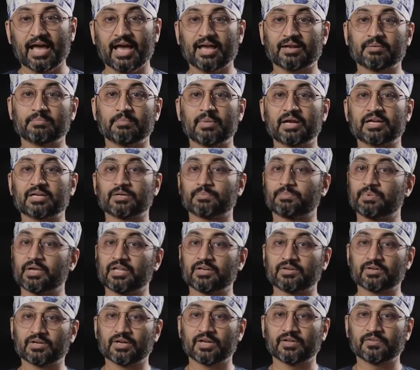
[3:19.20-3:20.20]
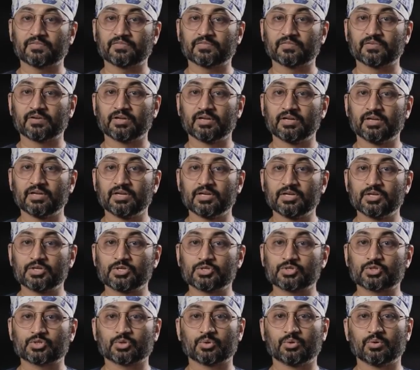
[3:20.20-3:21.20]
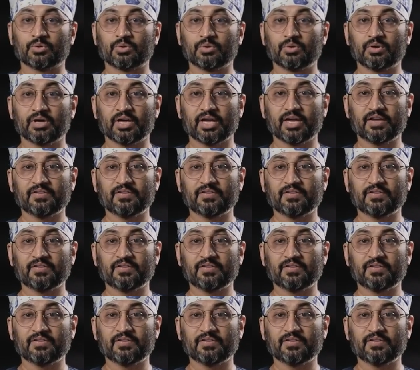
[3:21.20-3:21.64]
and better pain relief. So